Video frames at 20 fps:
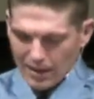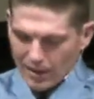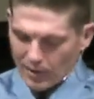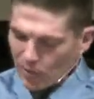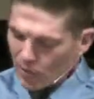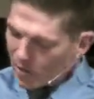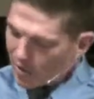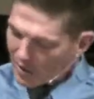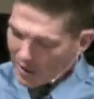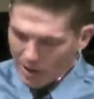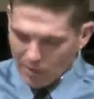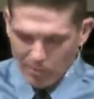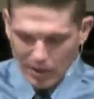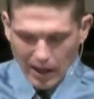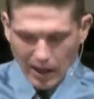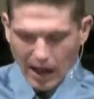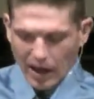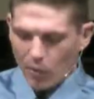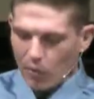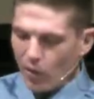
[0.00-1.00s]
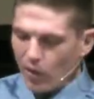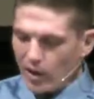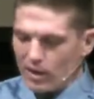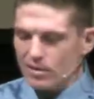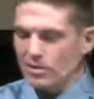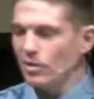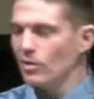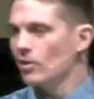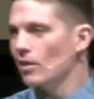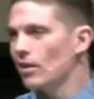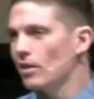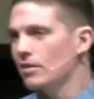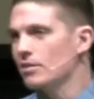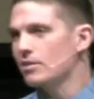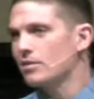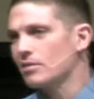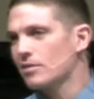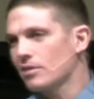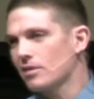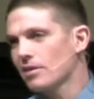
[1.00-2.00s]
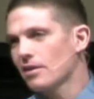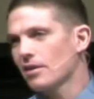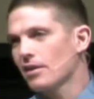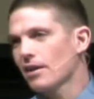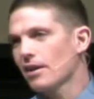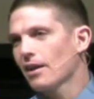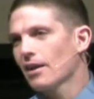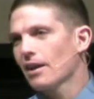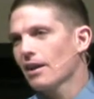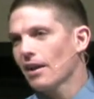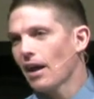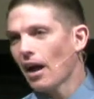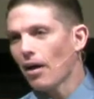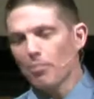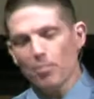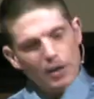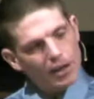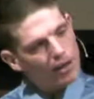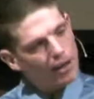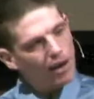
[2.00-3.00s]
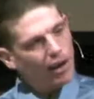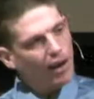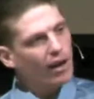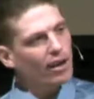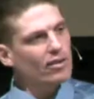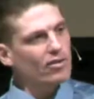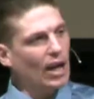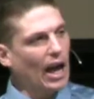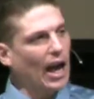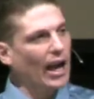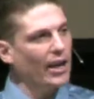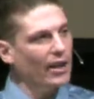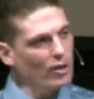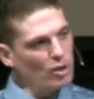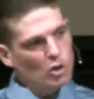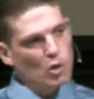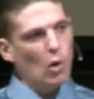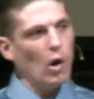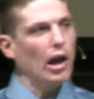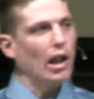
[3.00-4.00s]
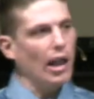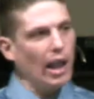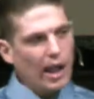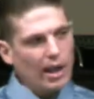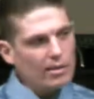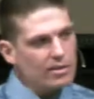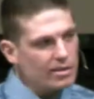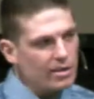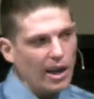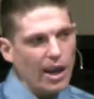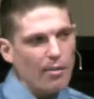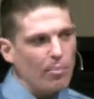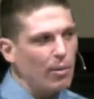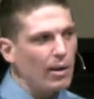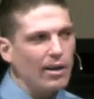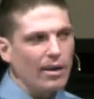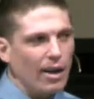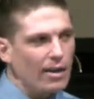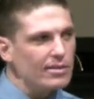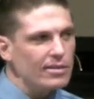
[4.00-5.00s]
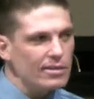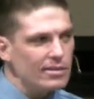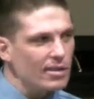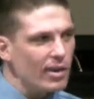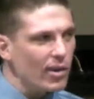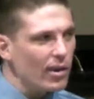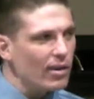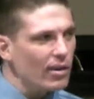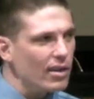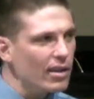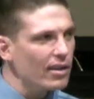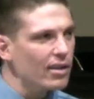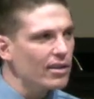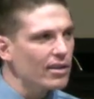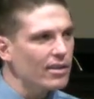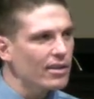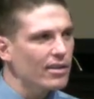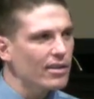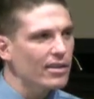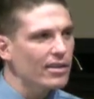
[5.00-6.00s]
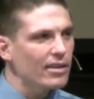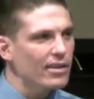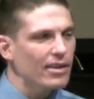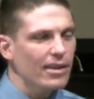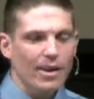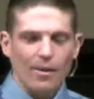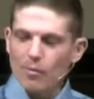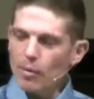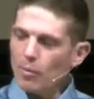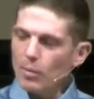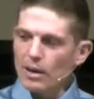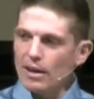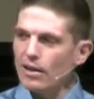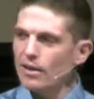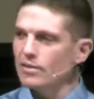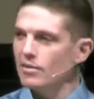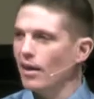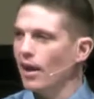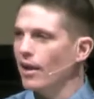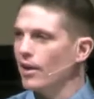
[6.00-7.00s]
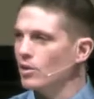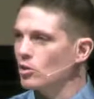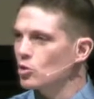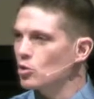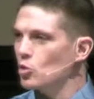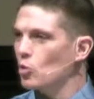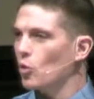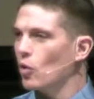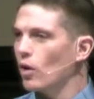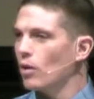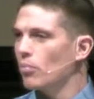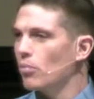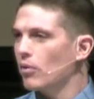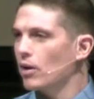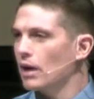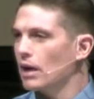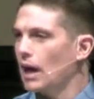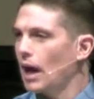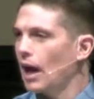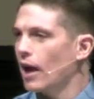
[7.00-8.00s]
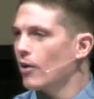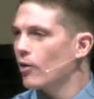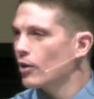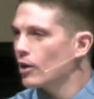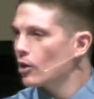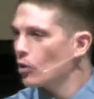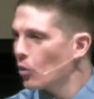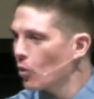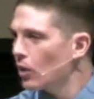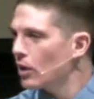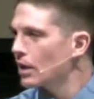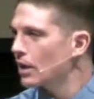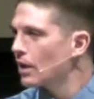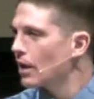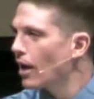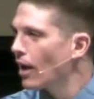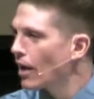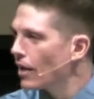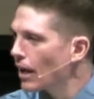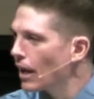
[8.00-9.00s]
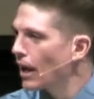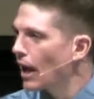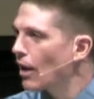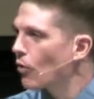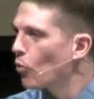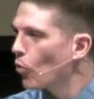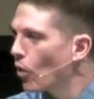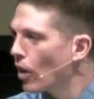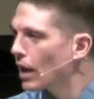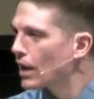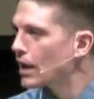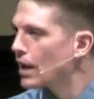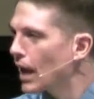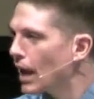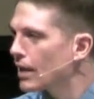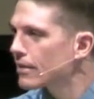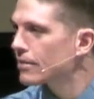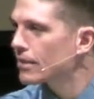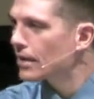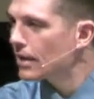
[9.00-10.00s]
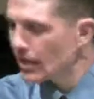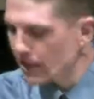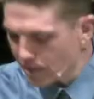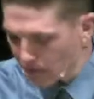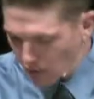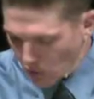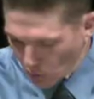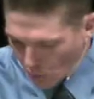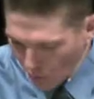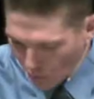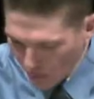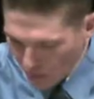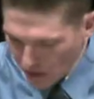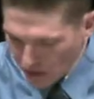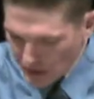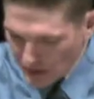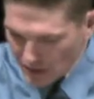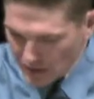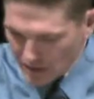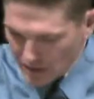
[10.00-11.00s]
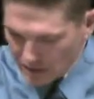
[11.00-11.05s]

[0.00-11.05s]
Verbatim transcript: You're thinking, man, I want to do this, not because I enjoy landscaping necessarily, but because I enjoy bringing honor and glory to God and I want God to get the glory.